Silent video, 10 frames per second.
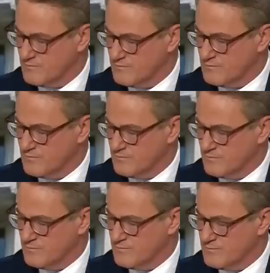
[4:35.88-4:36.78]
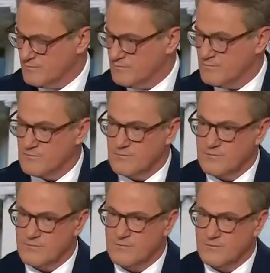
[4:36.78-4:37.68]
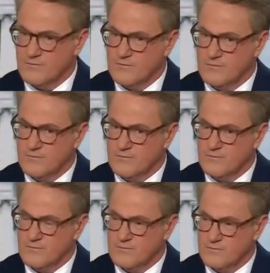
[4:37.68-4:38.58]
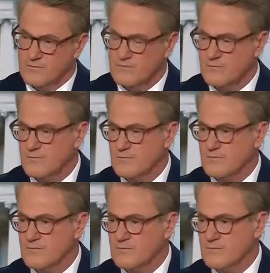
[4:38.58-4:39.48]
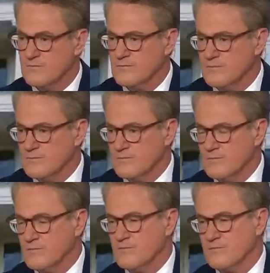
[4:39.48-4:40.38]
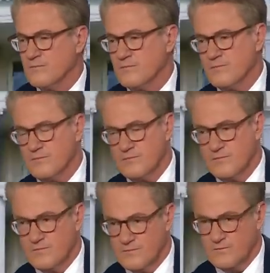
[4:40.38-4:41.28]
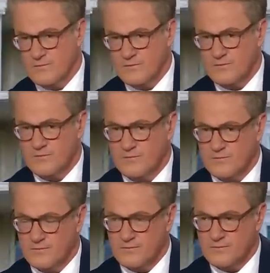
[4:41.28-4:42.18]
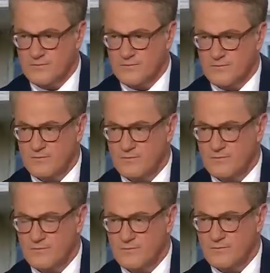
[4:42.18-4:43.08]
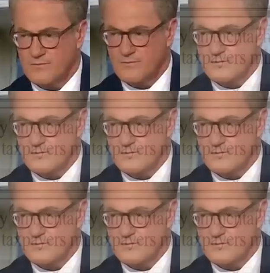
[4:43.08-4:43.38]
(not speaking)